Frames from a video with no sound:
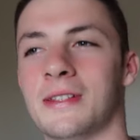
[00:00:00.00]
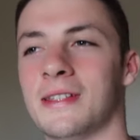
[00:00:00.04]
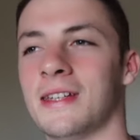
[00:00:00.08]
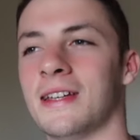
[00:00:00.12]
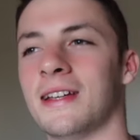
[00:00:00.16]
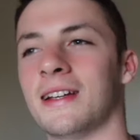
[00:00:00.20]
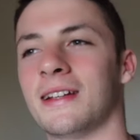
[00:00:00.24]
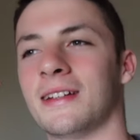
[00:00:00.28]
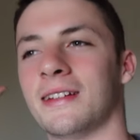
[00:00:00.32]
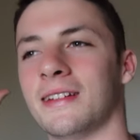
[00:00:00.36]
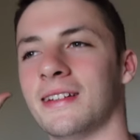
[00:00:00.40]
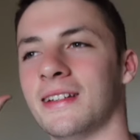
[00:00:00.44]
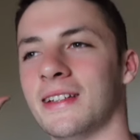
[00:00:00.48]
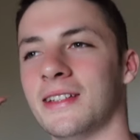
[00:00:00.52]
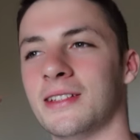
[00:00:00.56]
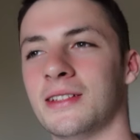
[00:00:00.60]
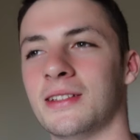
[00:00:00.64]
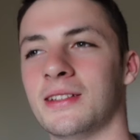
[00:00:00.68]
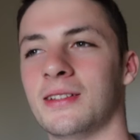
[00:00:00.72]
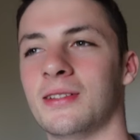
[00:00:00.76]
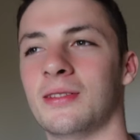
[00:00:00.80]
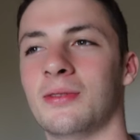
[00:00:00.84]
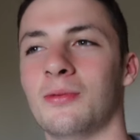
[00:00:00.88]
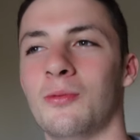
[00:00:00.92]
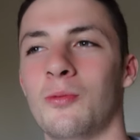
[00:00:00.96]
to take at
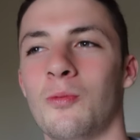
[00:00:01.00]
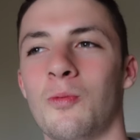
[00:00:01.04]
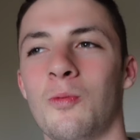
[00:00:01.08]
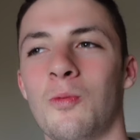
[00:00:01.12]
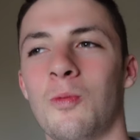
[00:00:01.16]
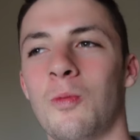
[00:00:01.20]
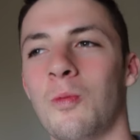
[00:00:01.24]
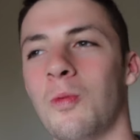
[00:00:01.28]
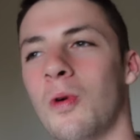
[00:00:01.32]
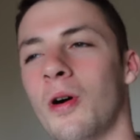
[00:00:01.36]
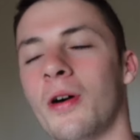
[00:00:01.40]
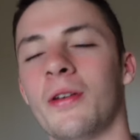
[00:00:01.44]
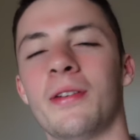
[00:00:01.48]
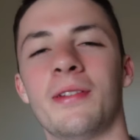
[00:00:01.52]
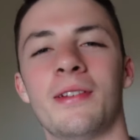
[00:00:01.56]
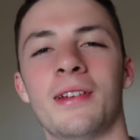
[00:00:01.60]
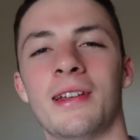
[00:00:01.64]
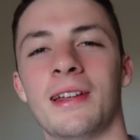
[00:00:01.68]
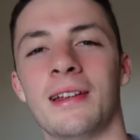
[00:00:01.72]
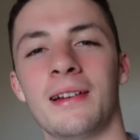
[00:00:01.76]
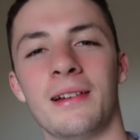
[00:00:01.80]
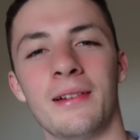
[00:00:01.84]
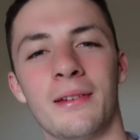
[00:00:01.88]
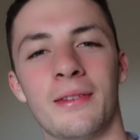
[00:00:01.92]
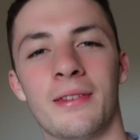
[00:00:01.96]
least one
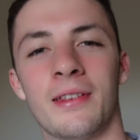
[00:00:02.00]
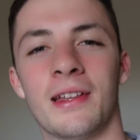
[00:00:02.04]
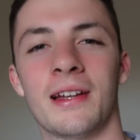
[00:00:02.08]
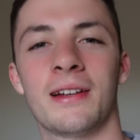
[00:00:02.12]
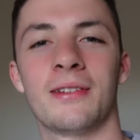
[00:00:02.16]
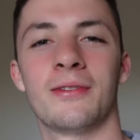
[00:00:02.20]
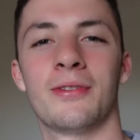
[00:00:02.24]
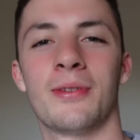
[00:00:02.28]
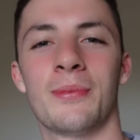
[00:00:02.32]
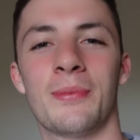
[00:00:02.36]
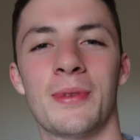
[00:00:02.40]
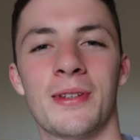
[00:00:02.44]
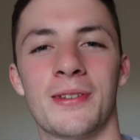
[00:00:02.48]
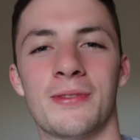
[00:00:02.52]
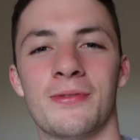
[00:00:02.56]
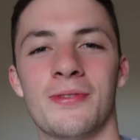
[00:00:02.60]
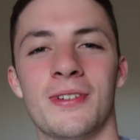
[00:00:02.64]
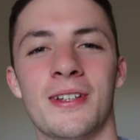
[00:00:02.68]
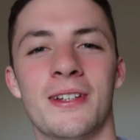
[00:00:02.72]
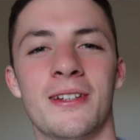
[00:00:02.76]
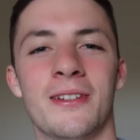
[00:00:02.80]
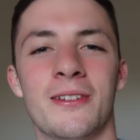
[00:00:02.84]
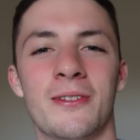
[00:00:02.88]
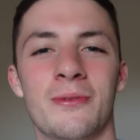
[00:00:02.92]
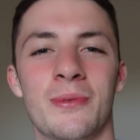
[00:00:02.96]
little thing from this
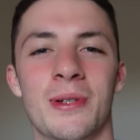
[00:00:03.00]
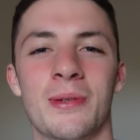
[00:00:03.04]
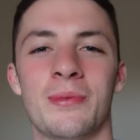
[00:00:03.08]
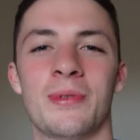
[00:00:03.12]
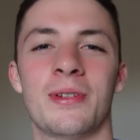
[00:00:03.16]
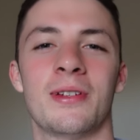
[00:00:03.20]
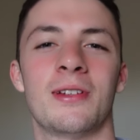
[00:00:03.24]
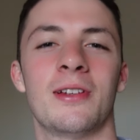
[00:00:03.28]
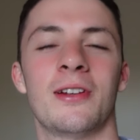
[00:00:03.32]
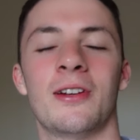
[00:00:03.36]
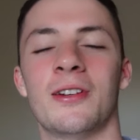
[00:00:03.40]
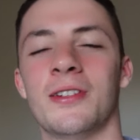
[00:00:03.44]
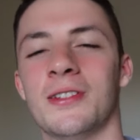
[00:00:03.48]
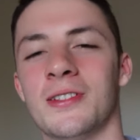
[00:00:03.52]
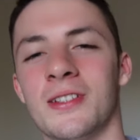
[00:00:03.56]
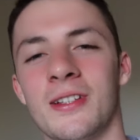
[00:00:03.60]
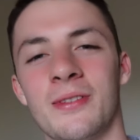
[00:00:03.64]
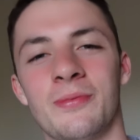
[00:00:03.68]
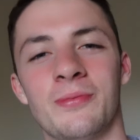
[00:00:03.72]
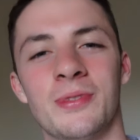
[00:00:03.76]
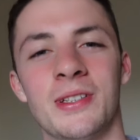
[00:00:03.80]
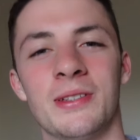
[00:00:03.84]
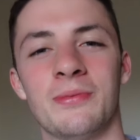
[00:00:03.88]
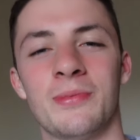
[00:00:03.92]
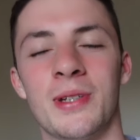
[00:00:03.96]
video. Maybe you learned
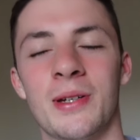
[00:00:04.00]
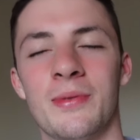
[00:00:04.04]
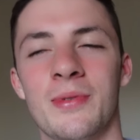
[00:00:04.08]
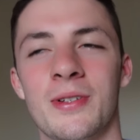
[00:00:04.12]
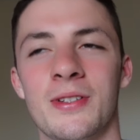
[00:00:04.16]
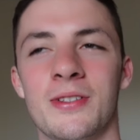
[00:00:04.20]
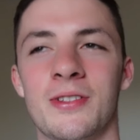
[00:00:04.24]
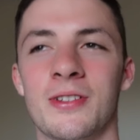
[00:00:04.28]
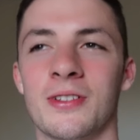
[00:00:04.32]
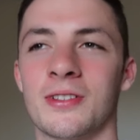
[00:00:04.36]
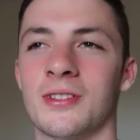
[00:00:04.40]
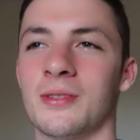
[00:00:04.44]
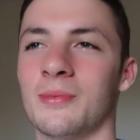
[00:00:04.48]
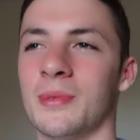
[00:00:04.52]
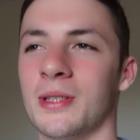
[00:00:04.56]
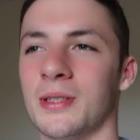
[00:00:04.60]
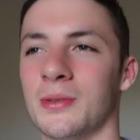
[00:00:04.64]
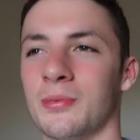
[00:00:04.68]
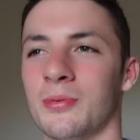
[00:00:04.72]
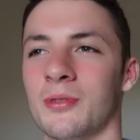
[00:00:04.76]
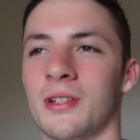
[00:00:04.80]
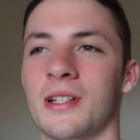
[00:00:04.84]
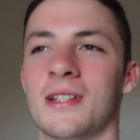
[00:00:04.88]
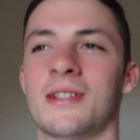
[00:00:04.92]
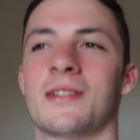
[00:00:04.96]
something, maybe you took some
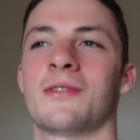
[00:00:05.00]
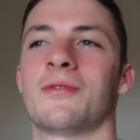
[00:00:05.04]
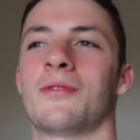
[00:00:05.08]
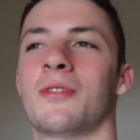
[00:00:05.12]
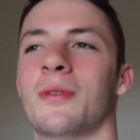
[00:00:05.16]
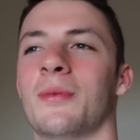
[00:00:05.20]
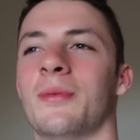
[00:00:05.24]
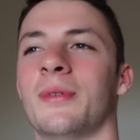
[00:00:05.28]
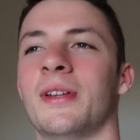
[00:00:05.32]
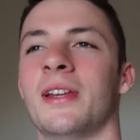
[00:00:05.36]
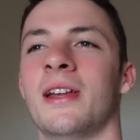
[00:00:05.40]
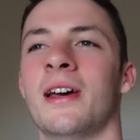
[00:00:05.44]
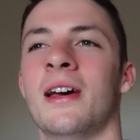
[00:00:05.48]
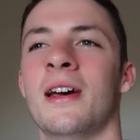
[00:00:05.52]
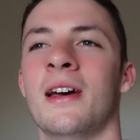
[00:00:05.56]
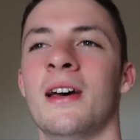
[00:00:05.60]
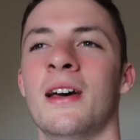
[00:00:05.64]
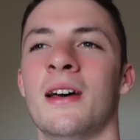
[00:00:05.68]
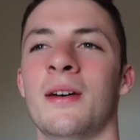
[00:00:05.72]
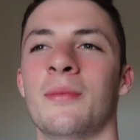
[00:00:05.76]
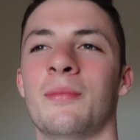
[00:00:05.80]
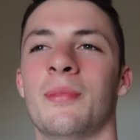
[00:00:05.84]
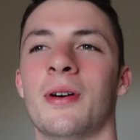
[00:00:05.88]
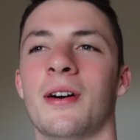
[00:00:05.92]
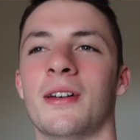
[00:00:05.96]
inspiration from
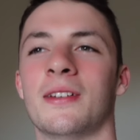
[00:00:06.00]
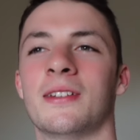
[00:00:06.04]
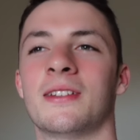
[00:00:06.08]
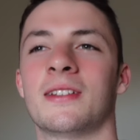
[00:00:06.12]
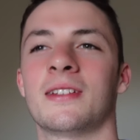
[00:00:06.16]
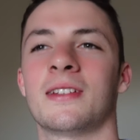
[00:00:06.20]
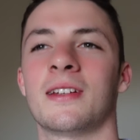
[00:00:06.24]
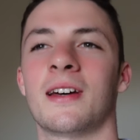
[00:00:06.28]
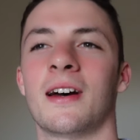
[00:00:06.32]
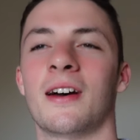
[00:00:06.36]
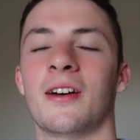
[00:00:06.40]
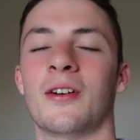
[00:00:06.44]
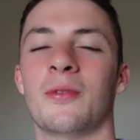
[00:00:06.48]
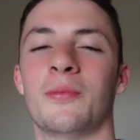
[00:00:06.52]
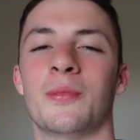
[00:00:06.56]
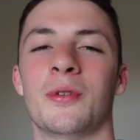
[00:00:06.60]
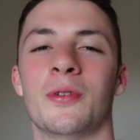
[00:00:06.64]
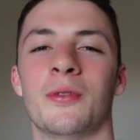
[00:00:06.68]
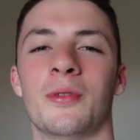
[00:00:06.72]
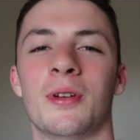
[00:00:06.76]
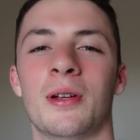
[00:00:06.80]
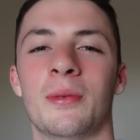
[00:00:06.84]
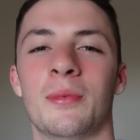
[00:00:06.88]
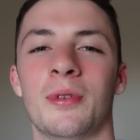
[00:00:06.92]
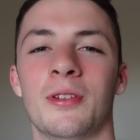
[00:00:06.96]
it, but I hope
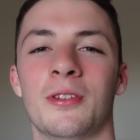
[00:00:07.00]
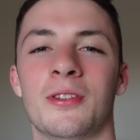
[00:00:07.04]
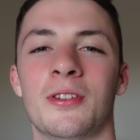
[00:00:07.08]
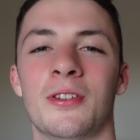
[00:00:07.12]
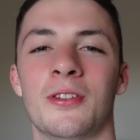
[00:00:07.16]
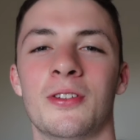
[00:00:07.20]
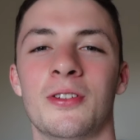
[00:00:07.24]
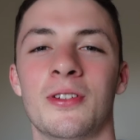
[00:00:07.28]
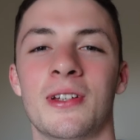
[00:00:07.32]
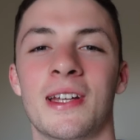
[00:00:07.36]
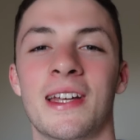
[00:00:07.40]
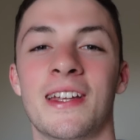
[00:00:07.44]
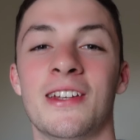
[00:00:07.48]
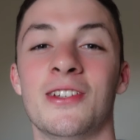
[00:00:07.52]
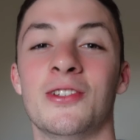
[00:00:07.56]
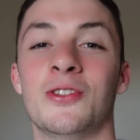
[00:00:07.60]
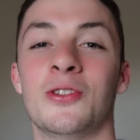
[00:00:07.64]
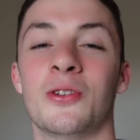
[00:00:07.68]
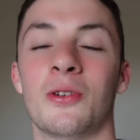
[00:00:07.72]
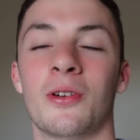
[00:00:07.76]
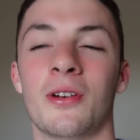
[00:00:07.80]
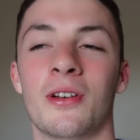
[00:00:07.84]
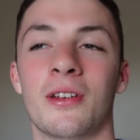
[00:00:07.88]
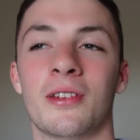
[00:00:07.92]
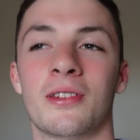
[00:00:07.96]
you were able to
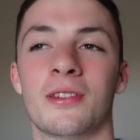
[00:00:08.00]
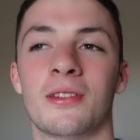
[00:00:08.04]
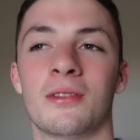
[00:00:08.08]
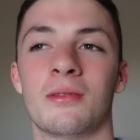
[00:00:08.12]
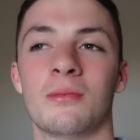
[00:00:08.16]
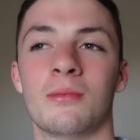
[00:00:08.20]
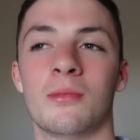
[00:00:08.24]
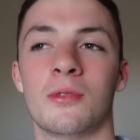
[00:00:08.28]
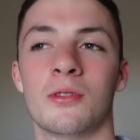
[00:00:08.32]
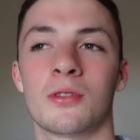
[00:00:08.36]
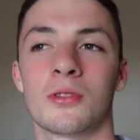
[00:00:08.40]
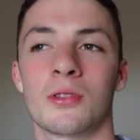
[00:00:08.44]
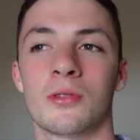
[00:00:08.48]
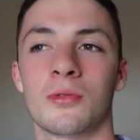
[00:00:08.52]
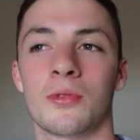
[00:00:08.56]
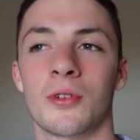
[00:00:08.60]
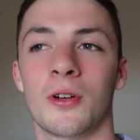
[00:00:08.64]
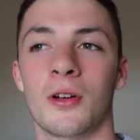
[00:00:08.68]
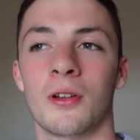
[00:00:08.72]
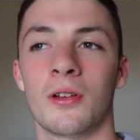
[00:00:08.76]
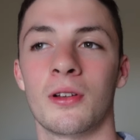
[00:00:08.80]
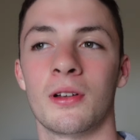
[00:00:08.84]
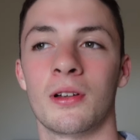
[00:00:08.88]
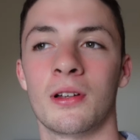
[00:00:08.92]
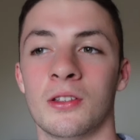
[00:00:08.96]
enjoy it most of
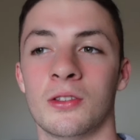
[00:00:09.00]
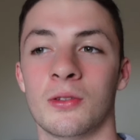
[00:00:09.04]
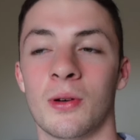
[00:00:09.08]
all.